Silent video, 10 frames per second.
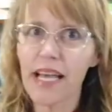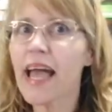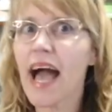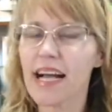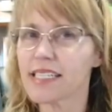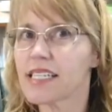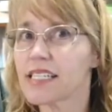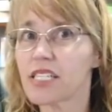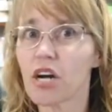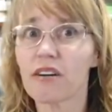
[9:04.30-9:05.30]
A axis
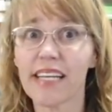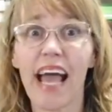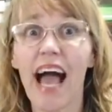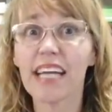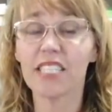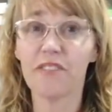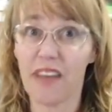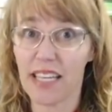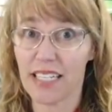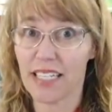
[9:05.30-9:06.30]
is already
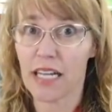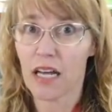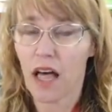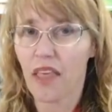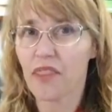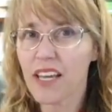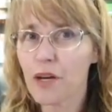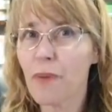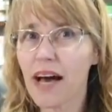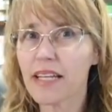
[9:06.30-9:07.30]
activated, think
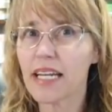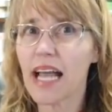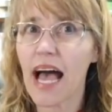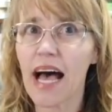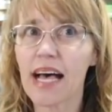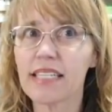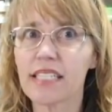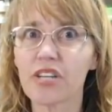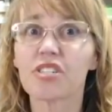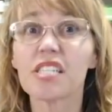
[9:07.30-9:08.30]
about it as
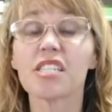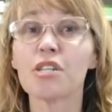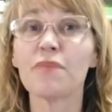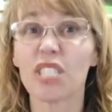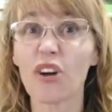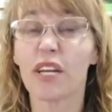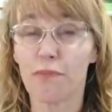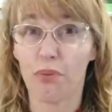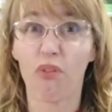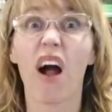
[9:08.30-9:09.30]
their system is already
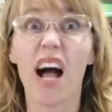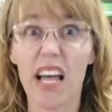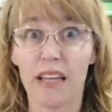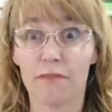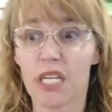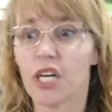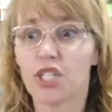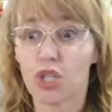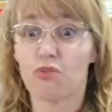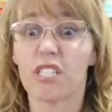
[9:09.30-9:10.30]
primed
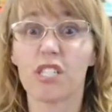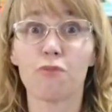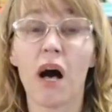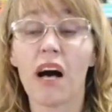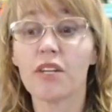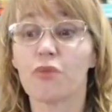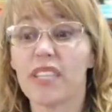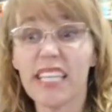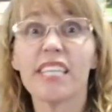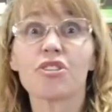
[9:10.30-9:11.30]
to respond with
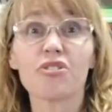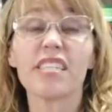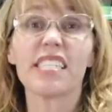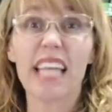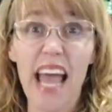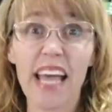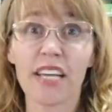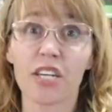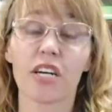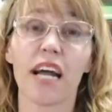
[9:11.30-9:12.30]
increased
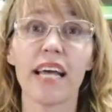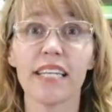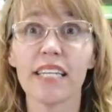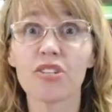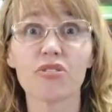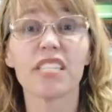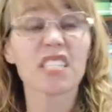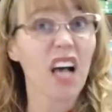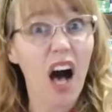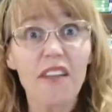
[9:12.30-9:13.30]
anger and
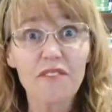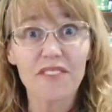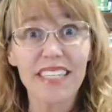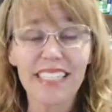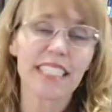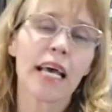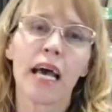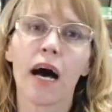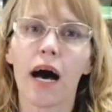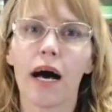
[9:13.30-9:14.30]
increased conflict.
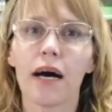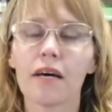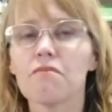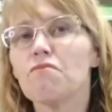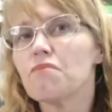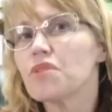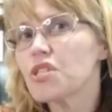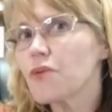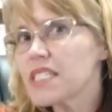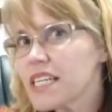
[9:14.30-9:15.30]
Uh, so
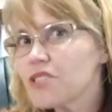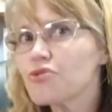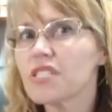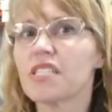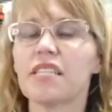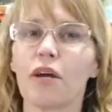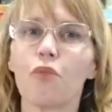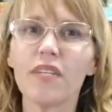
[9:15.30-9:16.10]
it's interesting.